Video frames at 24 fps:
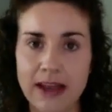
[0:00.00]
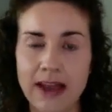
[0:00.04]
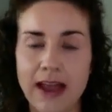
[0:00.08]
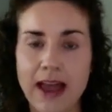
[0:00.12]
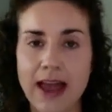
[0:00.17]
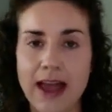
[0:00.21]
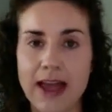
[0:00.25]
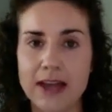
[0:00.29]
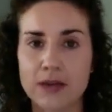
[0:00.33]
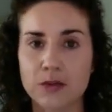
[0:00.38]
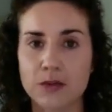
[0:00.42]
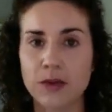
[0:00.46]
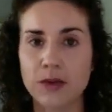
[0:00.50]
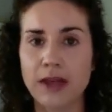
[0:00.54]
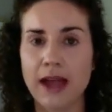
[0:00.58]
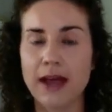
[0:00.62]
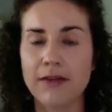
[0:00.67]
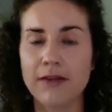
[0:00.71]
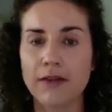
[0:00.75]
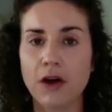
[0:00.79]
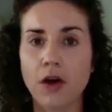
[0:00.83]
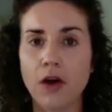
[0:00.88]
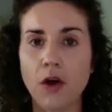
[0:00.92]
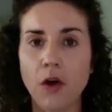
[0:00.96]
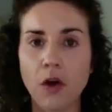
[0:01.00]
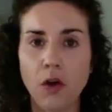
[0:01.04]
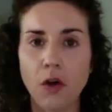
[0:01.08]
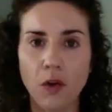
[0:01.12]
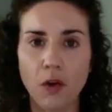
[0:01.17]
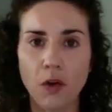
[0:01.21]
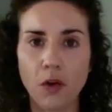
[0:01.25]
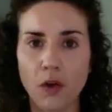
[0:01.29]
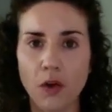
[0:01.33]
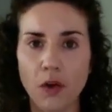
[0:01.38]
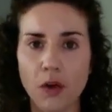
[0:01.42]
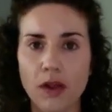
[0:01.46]
And we have a
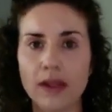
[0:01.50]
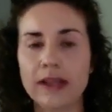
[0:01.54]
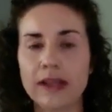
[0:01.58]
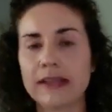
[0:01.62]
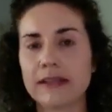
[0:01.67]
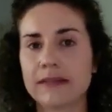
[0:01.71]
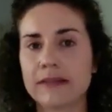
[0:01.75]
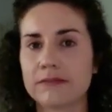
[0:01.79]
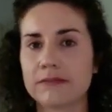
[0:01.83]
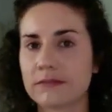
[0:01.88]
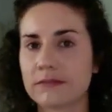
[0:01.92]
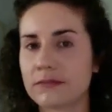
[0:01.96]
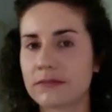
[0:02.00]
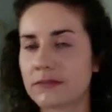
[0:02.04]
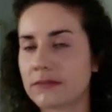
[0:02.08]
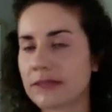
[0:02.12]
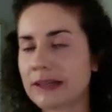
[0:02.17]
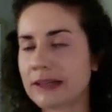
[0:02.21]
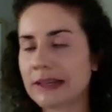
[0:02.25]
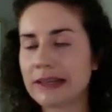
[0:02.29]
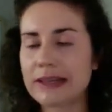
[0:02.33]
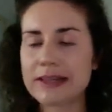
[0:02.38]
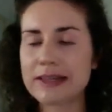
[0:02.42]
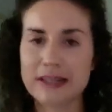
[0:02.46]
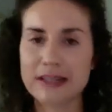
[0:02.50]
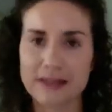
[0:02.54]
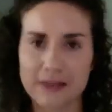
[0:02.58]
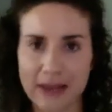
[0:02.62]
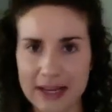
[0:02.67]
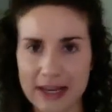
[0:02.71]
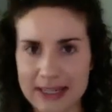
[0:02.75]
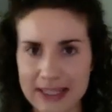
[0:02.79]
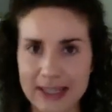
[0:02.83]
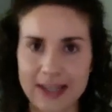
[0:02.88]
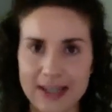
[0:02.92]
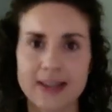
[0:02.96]
whole list of
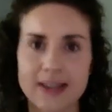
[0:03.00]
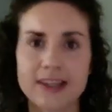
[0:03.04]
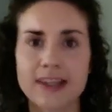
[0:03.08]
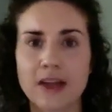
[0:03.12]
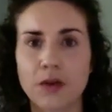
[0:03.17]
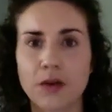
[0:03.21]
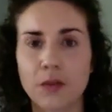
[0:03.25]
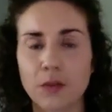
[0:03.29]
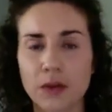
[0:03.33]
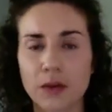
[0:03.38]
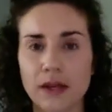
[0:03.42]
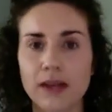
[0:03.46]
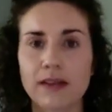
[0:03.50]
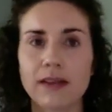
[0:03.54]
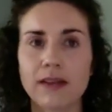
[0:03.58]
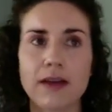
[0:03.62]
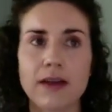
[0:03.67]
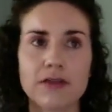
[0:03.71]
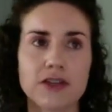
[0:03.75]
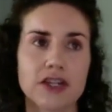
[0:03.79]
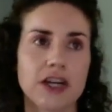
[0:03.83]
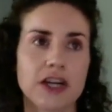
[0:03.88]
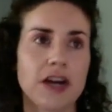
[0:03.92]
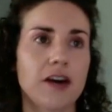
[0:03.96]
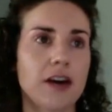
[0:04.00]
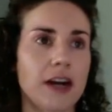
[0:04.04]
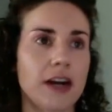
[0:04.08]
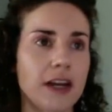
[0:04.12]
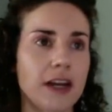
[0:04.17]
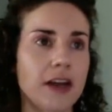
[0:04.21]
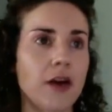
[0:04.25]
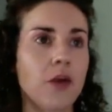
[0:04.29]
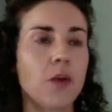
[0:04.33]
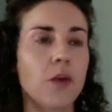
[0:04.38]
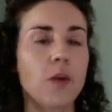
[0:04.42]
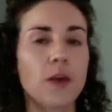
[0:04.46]
ideas that we love
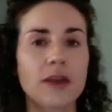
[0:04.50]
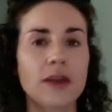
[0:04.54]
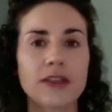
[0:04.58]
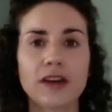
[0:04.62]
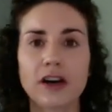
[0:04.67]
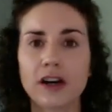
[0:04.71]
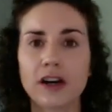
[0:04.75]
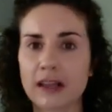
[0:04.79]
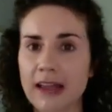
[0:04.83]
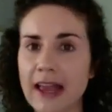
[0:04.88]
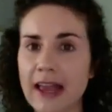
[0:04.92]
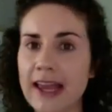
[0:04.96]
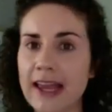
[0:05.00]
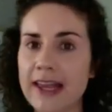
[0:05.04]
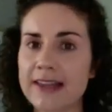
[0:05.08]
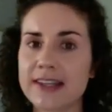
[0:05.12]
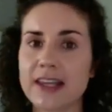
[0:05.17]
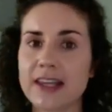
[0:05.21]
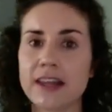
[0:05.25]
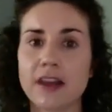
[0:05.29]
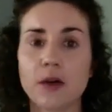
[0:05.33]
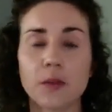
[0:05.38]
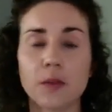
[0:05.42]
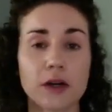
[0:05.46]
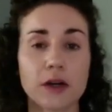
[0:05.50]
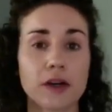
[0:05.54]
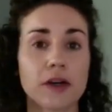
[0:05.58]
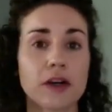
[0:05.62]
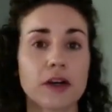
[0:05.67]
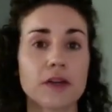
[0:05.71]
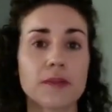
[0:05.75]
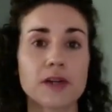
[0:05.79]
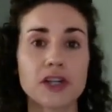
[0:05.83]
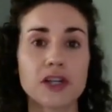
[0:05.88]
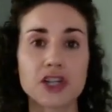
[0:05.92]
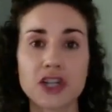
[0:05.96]
sharing with our clients and that we are going
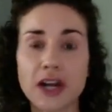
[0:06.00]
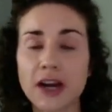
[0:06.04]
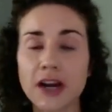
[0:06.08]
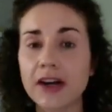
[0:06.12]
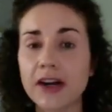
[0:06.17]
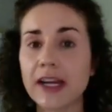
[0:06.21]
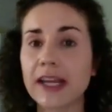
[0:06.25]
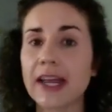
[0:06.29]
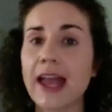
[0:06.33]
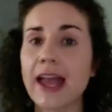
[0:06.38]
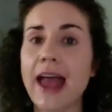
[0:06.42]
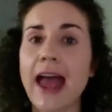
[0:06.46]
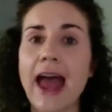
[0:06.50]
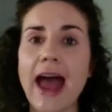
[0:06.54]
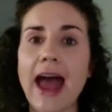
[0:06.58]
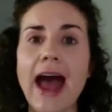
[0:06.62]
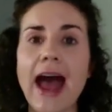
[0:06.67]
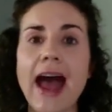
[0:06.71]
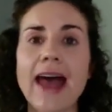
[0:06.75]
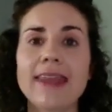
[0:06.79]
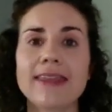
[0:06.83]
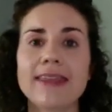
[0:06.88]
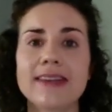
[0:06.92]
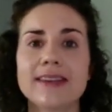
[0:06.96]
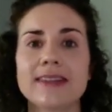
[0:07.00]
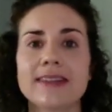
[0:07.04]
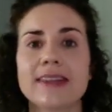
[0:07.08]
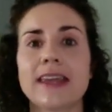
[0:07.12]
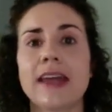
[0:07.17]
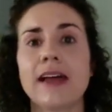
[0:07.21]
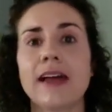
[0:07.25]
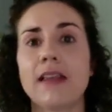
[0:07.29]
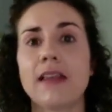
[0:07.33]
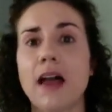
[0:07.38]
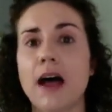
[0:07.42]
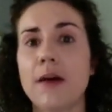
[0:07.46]
to be sharing at the
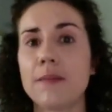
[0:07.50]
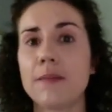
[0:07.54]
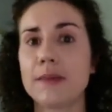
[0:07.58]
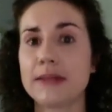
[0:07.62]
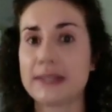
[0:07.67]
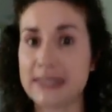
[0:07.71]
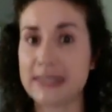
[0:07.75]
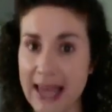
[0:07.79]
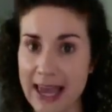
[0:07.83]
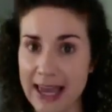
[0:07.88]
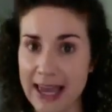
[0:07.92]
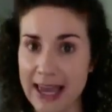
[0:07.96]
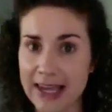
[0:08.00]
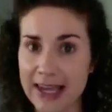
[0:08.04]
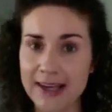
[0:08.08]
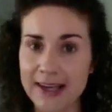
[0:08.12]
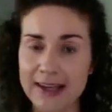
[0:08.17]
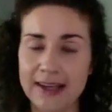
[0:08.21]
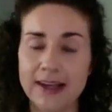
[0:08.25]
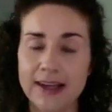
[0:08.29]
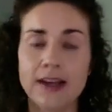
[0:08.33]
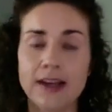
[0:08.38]
Scale Up Day.